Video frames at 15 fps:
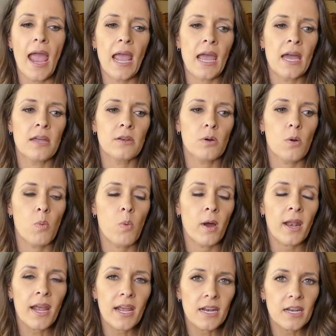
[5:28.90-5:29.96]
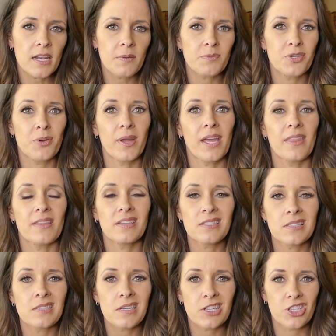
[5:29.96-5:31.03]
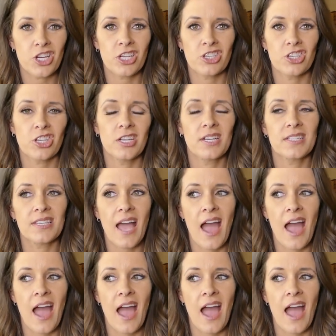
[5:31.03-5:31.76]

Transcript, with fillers: And what I ended up doing, and this suggestion is